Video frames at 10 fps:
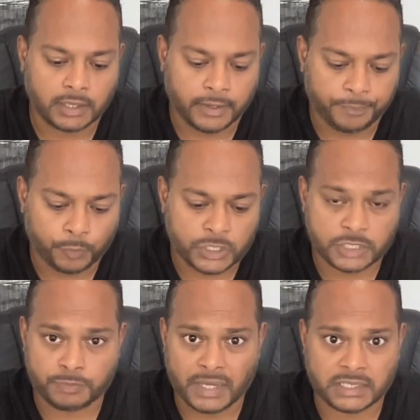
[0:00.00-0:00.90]
um, which
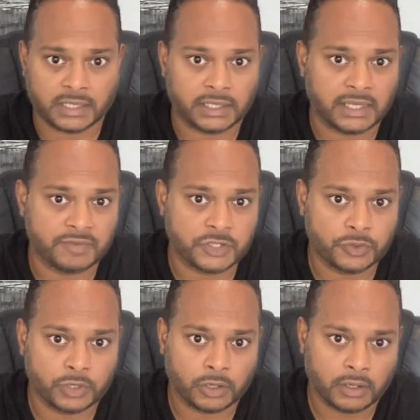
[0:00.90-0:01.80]
is basically gives
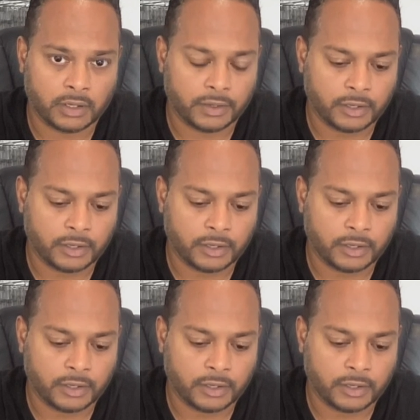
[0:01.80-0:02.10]
you a,